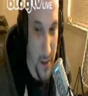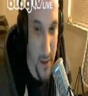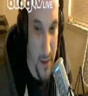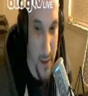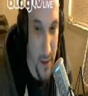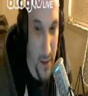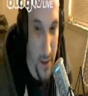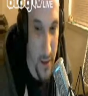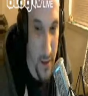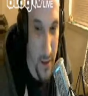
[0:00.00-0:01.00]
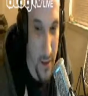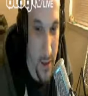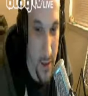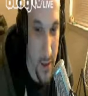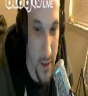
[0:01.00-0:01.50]

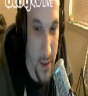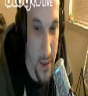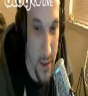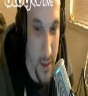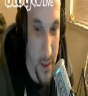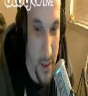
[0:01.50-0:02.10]
(no one is talking)